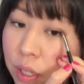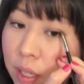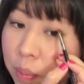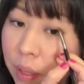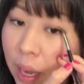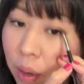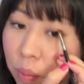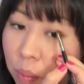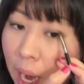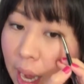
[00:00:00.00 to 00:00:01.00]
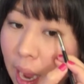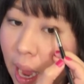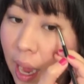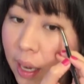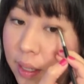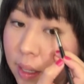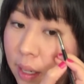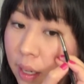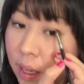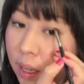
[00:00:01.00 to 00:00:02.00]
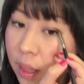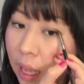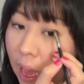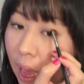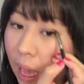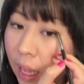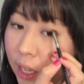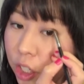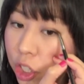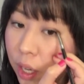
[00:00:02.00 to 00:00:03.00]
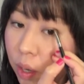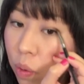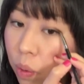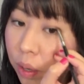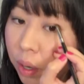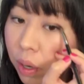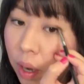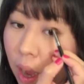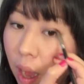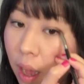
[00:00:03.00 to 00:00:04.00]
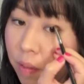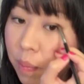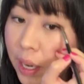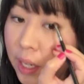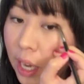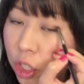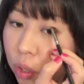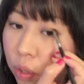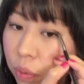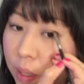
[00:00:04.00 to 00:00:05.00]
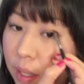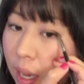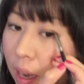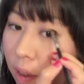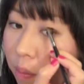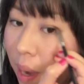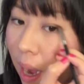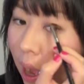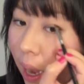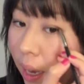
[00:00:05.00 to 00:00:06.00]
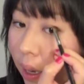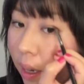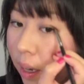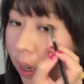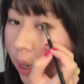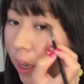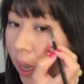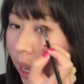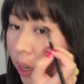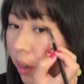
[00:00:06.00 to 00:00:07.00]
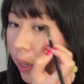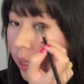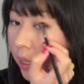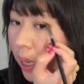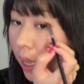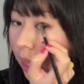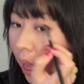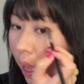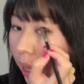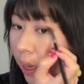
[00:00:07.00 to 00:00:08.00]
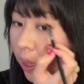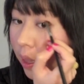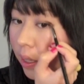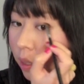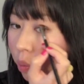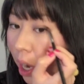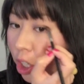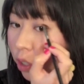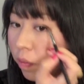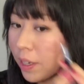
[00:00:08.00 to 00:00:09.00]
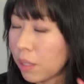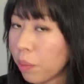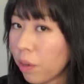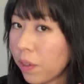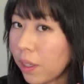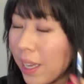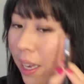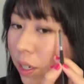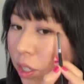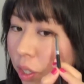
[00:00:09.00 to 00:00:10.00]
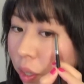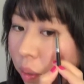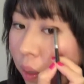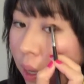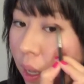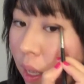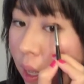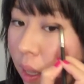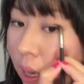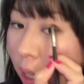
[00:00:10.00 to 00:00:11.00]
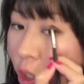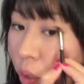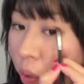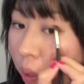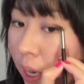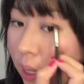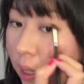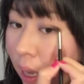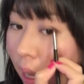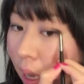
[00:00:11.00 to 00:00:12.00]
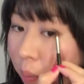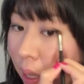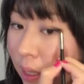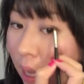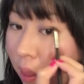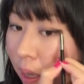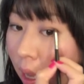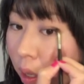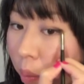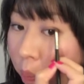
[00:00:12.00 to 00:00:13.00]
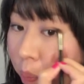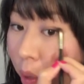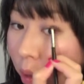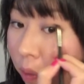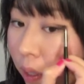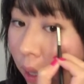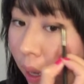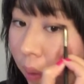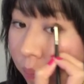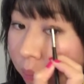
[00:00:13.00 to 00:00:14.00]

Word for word: just apply it right at the edge corner of my natural crease line of my eye. And you can see that this brush fits perfectly into the natural crease and blends out the color perfectly.